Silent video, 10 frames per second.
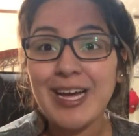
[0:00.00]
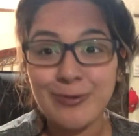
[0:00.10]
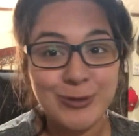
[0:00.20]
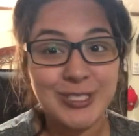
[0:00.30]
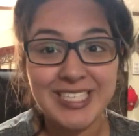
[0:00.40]
I
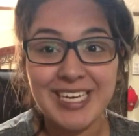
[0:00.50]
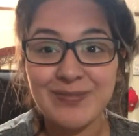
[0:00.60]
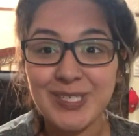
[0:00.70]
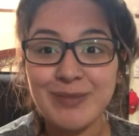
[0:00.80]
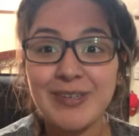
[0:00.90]
almost
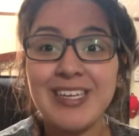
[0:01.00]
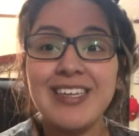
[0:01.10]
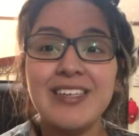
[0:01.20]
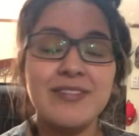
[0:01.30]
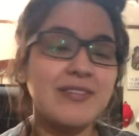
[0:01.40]
gave up.
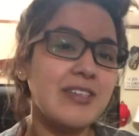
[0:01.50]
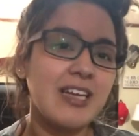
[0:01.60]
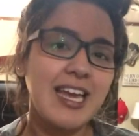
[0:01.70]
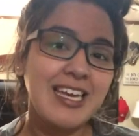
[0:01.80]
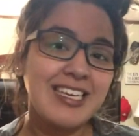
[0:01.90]

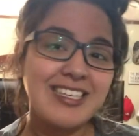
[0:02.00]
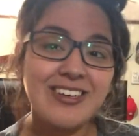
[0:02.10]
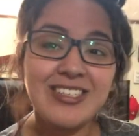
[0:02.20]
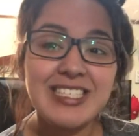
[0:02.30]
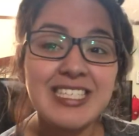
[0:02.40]
Hey,
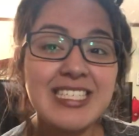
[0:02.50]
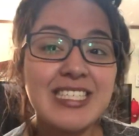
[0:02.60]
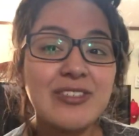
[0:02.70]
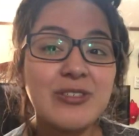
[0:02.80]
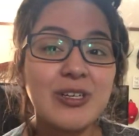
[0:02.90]
y'all see
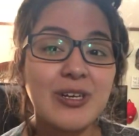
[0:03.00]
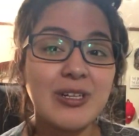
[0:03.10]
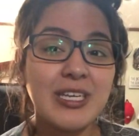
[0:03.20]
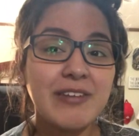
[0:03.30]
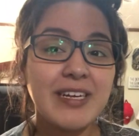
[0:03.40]
this little
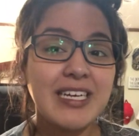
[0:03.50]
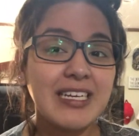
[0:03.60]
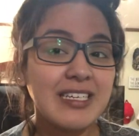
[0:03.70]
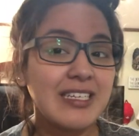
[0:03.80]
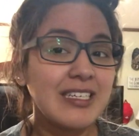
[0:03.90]
curly right
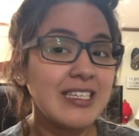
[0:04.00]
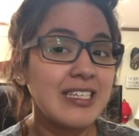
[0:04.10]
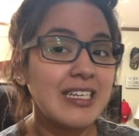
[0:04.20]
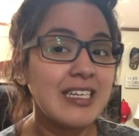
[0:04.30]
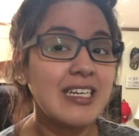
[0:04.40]
here?
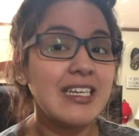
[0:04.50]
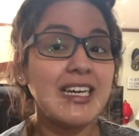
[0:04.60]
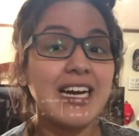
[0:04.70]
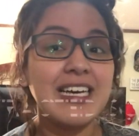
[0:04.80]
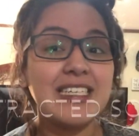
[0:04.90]

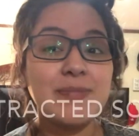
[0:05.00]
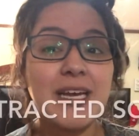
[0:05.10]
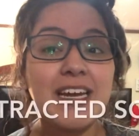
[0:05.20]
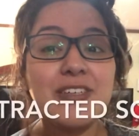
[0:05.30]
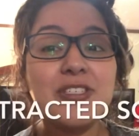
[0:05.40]
Guys, my
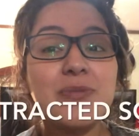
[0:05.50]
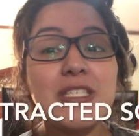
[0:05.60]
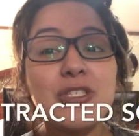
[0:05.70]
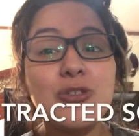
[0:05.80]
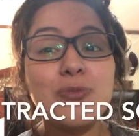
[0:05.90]
hair used to be
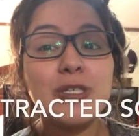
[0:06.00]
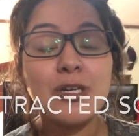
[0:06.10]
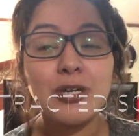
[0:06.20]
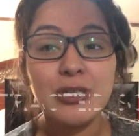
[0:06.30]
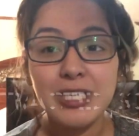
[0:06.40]
super
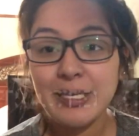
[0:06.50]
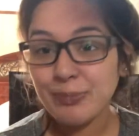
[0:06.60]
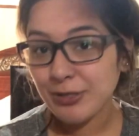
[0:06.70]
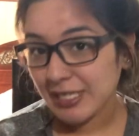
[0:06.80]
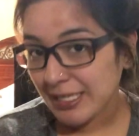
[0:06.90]
curly
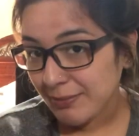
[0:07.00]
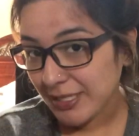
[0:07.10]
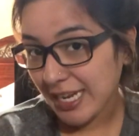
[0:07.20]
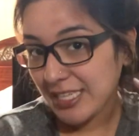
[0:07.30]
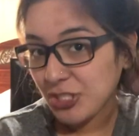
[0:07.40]
and pretty,
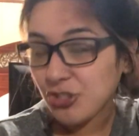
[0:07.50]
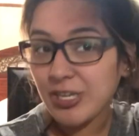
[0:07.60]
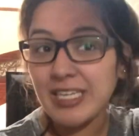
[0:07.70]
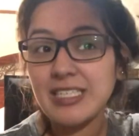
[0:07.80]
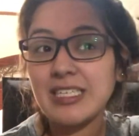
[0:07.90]
but I
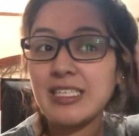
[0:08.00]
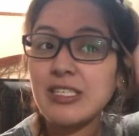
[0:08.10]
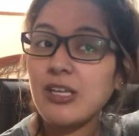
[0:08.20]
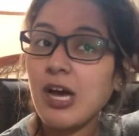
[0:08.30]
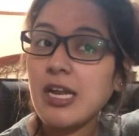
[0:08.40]
straightened it
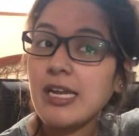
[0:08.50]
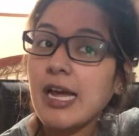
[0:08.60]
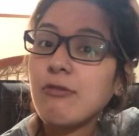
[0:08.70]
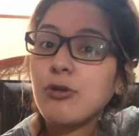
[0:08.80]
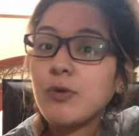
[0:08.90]
a lot and
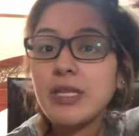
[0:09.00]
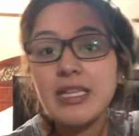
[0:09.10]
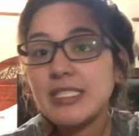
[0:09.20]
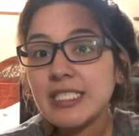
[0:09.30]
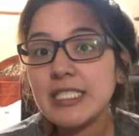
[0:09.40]
I
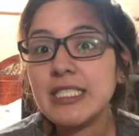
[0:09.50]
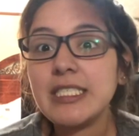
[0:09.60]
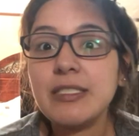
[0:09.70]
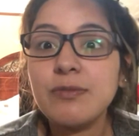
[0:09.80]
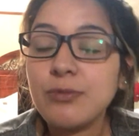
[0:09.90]
ruined
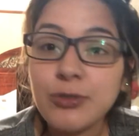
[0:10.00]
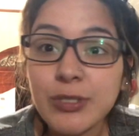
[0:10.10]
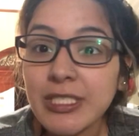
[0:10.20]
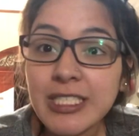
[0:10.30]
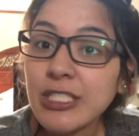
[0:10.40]
it.
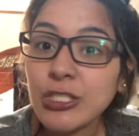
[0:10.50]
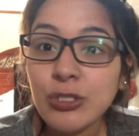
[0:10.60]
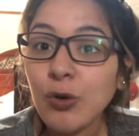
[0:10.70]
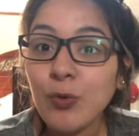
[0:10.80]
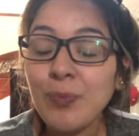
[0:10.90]
ruined it
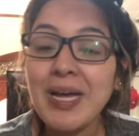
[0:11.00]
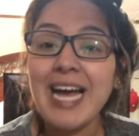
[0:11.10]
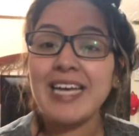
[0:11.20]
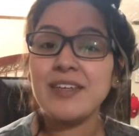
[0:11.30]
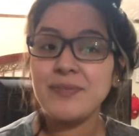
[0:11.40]
so
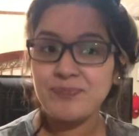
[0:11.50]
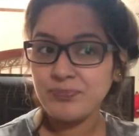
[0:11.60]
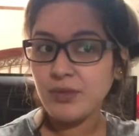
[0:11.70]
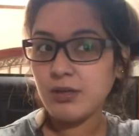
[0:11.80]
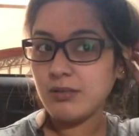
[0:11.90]
bad.
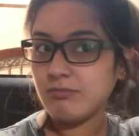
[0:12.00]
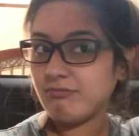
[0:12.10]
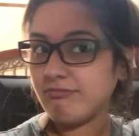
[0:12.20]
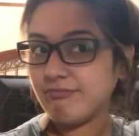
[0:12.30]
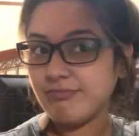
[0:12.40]

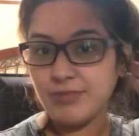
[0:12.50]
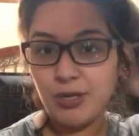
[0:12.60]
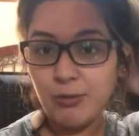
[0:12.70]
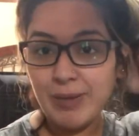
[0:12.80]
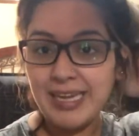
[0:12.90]

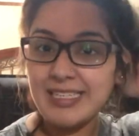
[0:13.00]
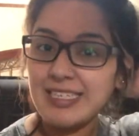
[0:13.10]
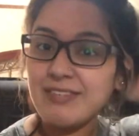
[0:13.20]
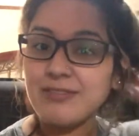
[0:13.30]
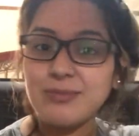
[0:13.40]
Don't mind
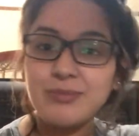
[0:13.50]
it.